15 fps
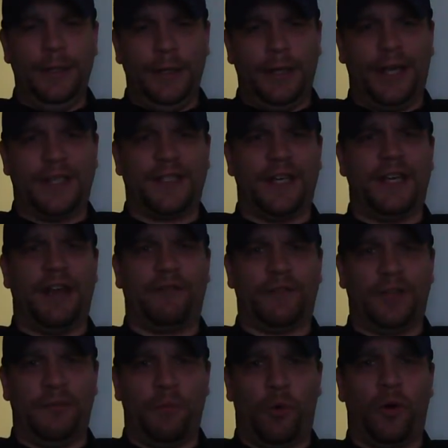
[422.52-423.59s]
like I said,
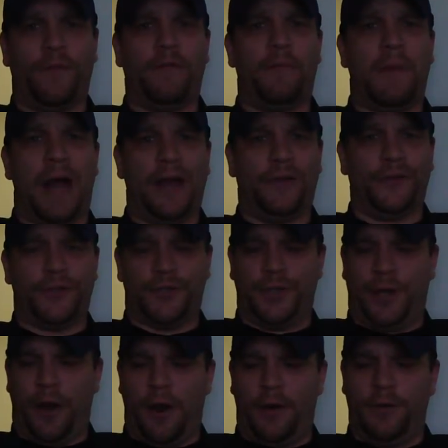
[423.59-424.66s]
definitely more of a milder
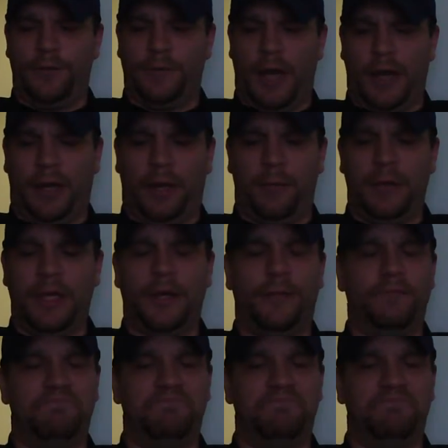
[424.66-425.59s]
cigar. Not going to be